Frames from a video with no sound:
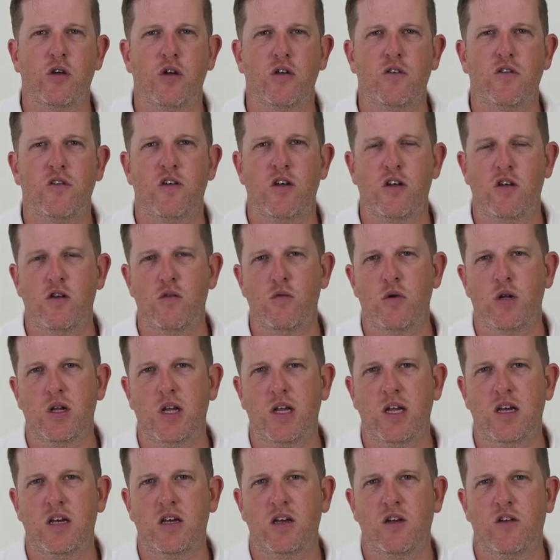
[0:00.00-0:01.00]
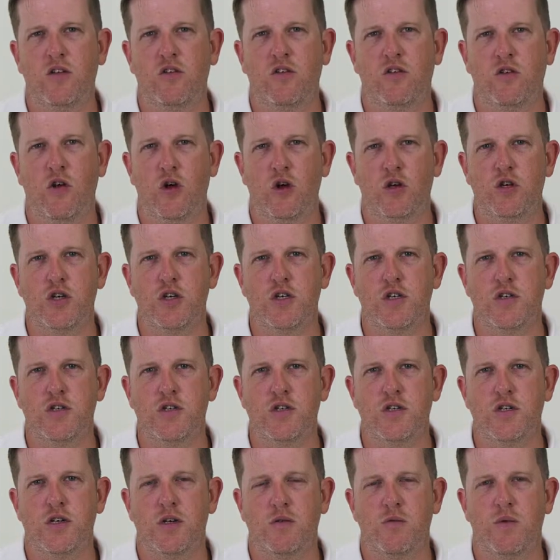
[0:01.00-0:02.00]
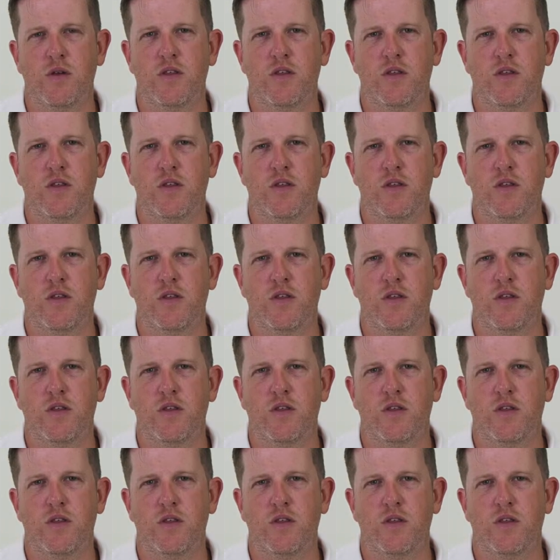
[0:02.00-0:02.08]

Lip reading: continually searches